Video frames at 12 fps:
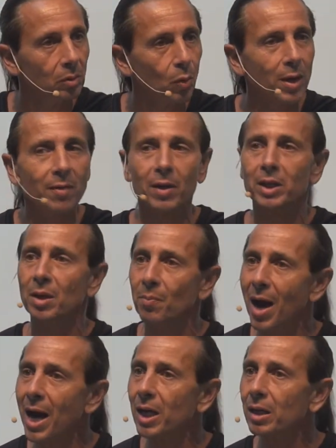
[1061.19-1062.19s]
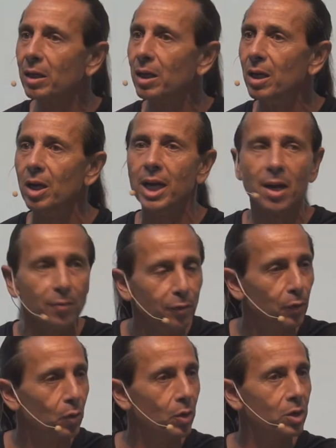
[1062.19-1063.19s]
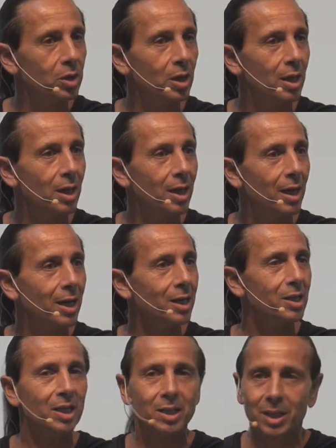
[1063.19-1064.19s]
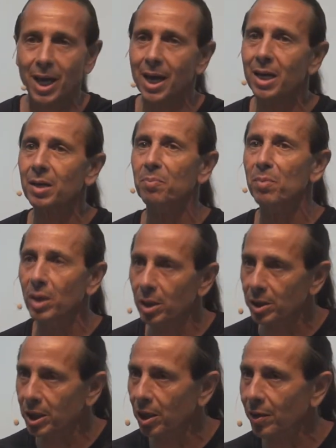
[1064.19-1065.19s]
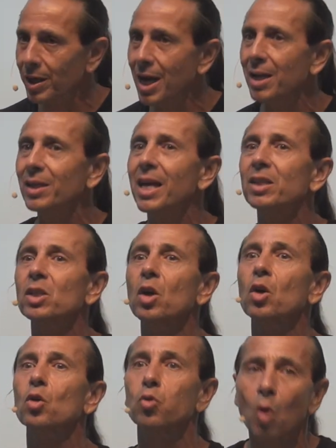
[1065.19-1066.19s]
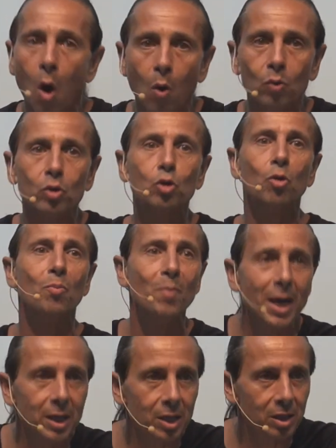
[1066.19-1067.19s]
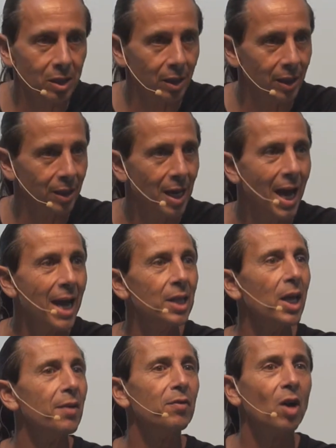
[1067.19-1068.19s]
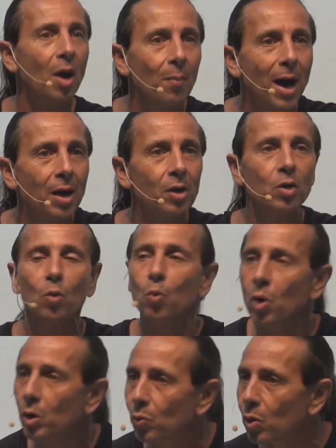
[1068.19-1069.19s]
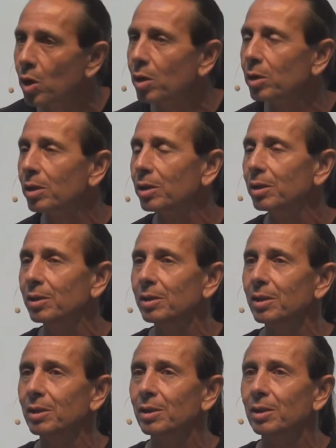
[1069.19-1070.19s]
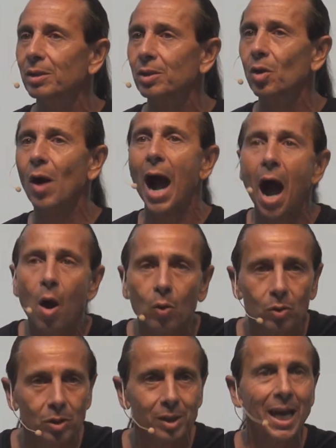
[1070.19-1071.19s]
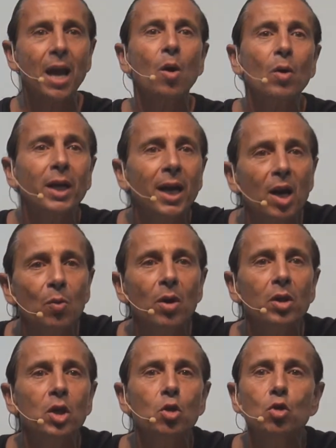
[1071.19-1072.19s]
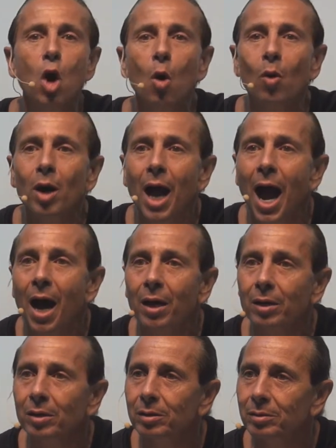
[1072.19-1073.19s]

We have a demonic influence and a satanic military that's grown tremendously. And they've come out of the woodwork. They're out. They don't care whether you know or not.